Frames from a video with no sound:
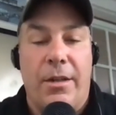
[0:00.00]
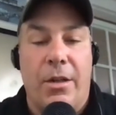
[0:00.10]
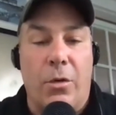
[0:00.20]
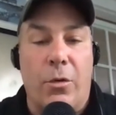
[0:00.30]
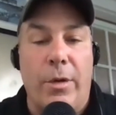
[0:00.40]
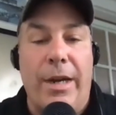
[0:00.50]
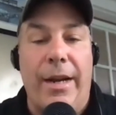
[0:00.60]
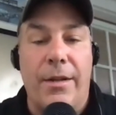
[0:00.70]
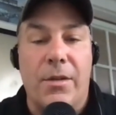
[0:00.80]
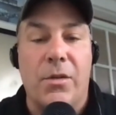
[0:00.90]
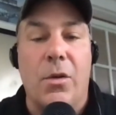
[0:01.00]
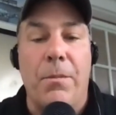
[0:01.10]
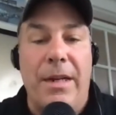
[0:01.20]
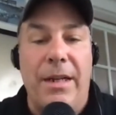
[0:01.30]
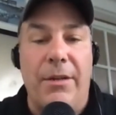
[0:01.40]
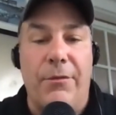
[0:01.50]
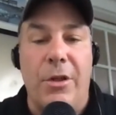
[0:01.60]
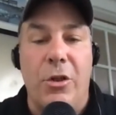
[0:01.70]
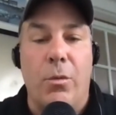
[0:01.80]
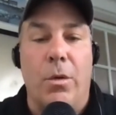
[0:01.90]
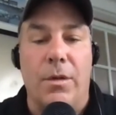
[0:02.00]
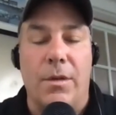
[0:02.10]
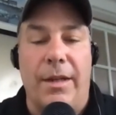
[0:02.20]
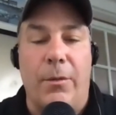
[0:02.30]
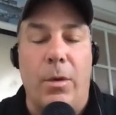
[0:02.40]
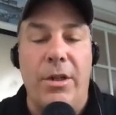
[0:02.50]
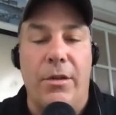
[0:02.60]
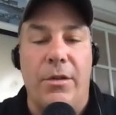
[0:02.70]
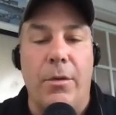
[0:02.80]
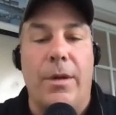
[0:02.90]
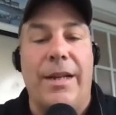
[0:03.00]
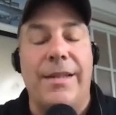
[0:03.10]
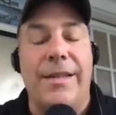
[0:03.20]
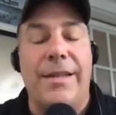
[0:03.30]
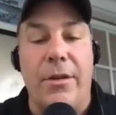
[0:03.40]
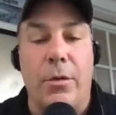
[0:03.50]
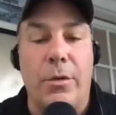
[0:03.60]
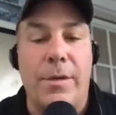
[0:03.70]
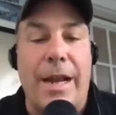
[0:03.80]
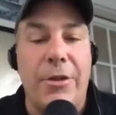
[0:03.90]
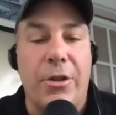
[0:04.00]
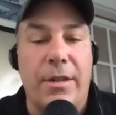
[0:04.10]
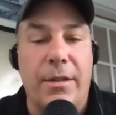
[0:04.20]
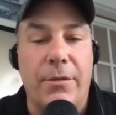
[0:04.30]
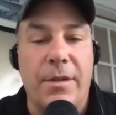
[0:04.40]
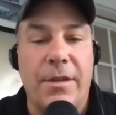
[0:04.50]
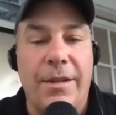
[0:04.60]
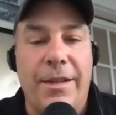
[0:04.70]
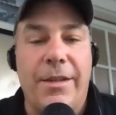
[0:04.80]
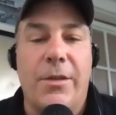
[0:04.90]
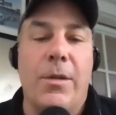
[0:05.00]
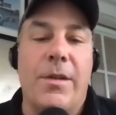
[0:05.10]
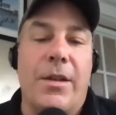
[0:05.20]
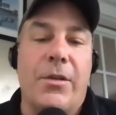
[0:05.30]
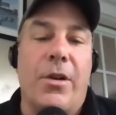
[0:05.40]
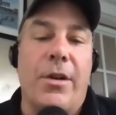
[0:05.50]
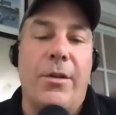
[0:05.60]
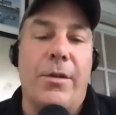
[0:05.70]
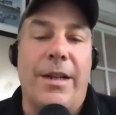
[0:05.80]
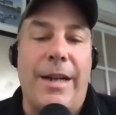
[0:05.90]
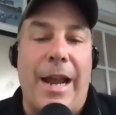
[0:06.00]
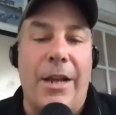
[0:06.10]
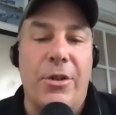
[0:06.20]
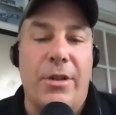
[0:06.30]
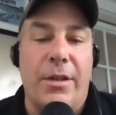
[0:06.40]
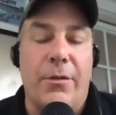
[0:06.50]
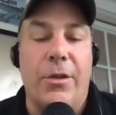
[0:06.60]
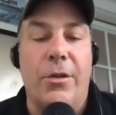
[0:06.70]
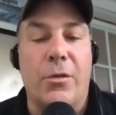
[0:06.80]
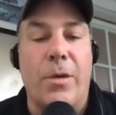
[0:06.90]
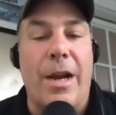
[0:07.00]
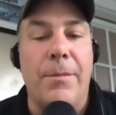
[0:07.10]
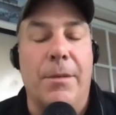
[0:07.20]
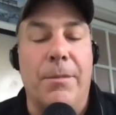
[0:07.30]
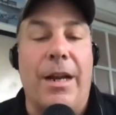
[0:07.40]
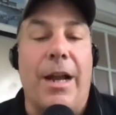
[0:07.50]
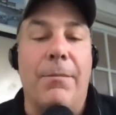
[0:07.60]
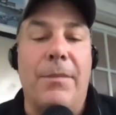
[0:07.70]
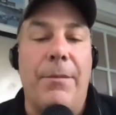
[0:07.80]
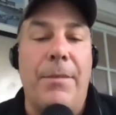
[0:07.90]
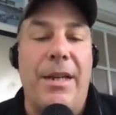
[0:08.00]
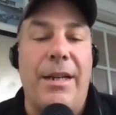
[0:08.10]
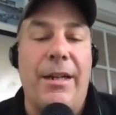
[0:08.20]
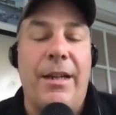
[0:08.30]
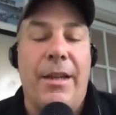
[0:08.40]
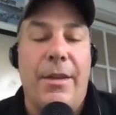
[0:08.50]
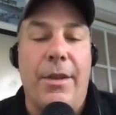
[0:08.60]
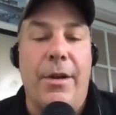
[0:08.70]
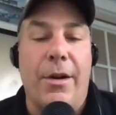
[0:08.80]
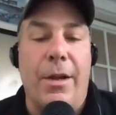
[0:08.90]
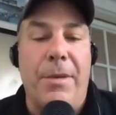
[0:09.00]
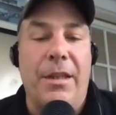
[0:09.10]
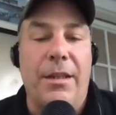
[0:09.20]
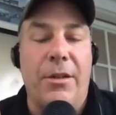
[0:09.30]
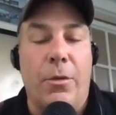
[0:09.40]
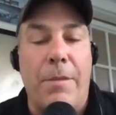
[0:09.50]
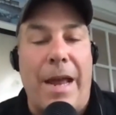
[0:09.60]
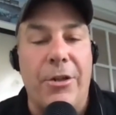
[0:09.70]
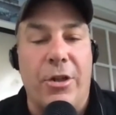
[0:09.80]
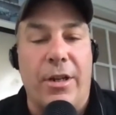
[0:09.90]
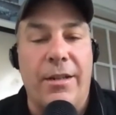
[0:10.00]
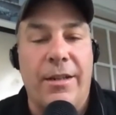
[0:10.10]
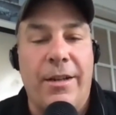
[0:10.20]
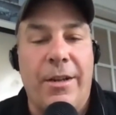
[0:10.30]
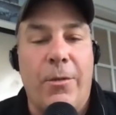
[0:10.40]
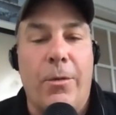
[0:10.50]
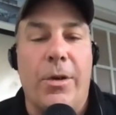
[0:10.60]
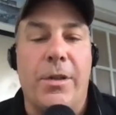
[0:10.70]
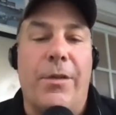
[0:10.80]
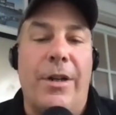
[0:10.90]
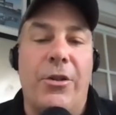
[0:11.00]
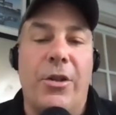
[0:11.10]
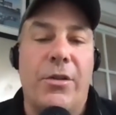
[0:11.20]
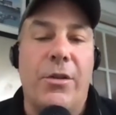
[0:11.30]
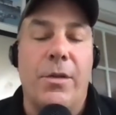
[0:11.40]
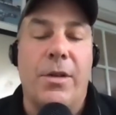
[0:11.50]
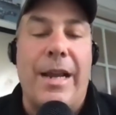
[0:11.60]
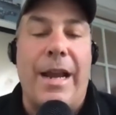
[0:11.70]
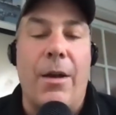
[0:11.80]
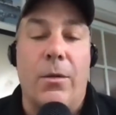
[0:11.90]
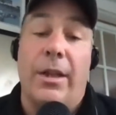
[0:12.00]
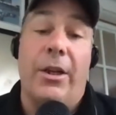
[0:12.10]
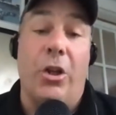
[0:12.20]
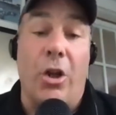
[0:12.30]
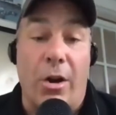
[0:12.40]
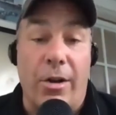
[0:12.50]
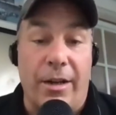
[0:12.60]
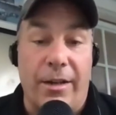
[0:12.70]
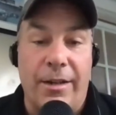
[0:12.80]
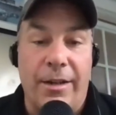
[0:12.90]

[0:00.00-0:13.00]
create so many visuals? Like, what do you do? And I say, I don't use adjectives. As soon as I start using an adjective to describe something, I'm limiting their ability to imagine it. Whereas if I just use a noun like garden,